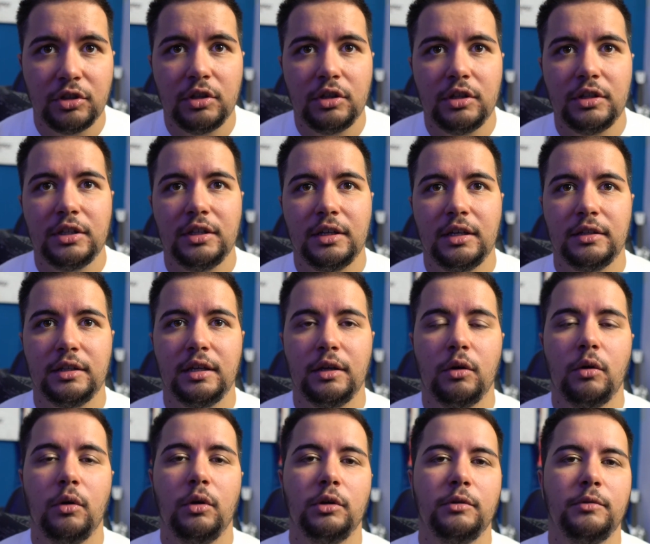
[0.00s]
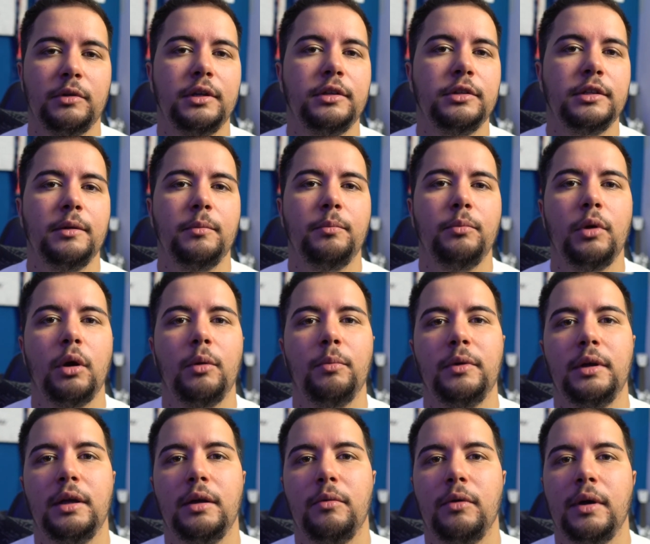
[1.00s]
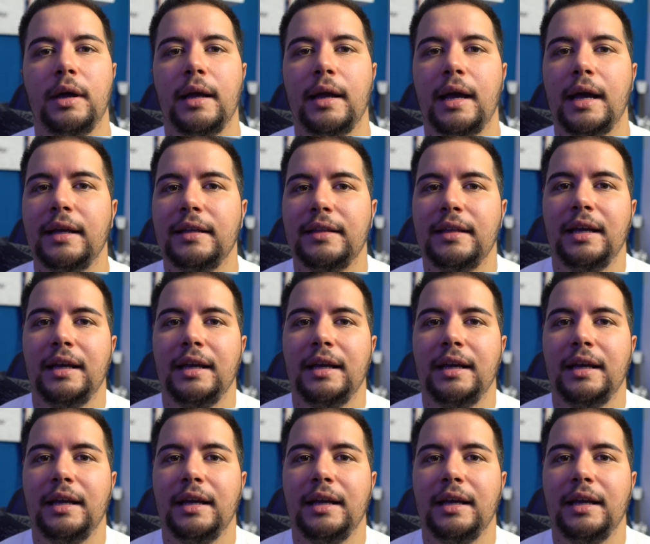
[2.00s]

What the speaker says: earlier than all of us and promptly realized